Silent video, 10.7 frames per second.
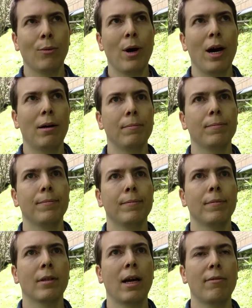Well,
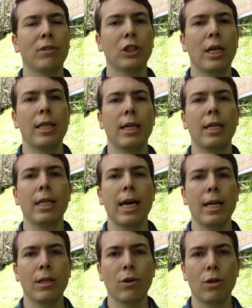I have to say that in the
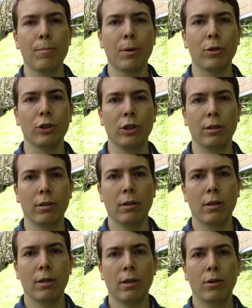end, the only person,
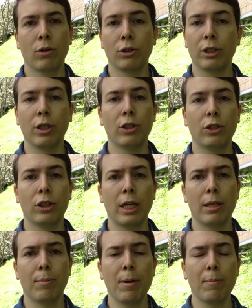or I should say
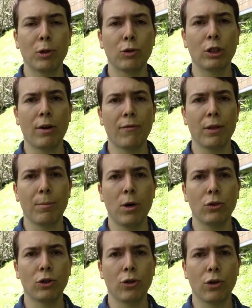the people who suffer the
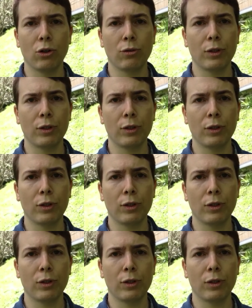most, are those